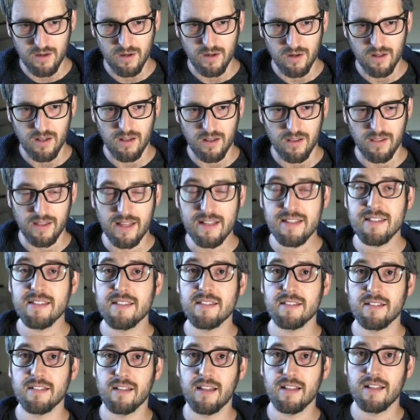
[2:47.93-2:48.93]

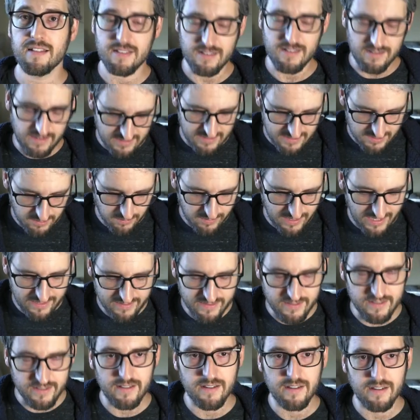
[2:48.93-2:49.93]
Let's look at
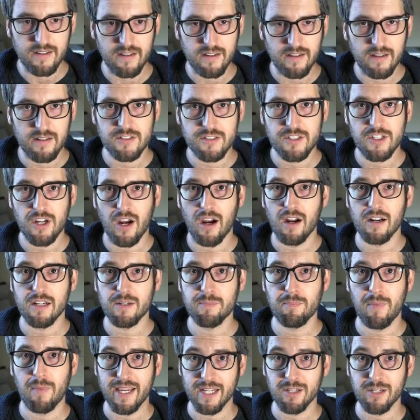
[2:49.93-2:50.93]
the Dart
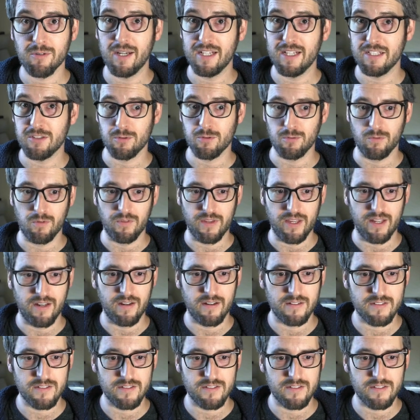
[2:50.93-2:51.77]
migrate tool then.